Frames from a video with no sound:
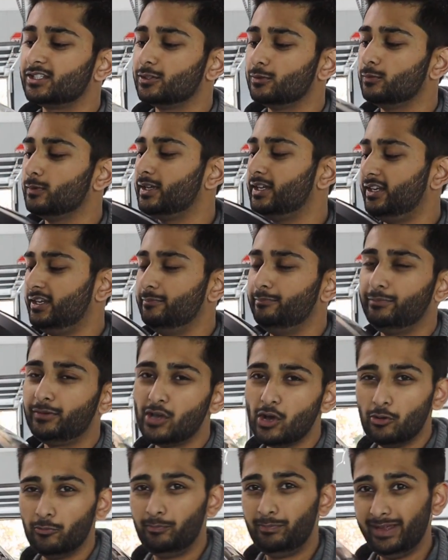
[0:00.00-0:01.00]
So we're gonna
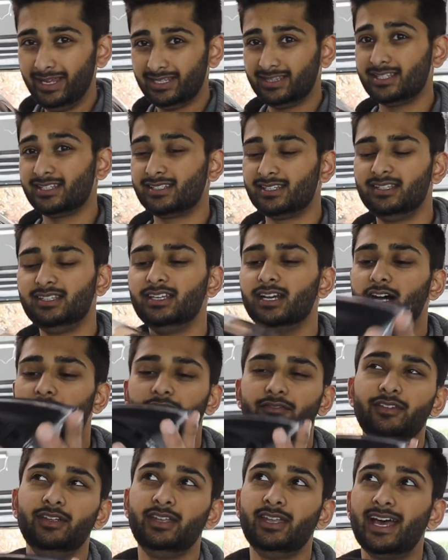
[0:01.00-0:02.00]
go bake this in the
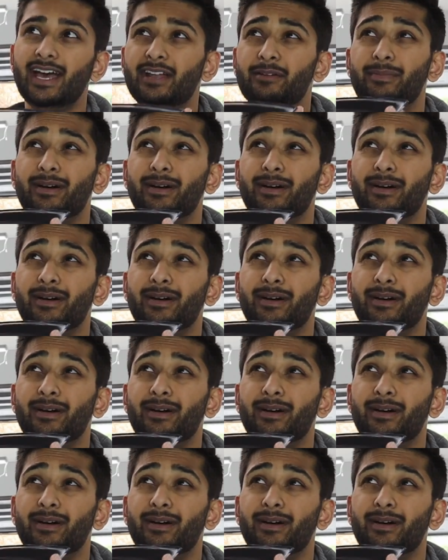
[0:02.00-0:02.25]
oven at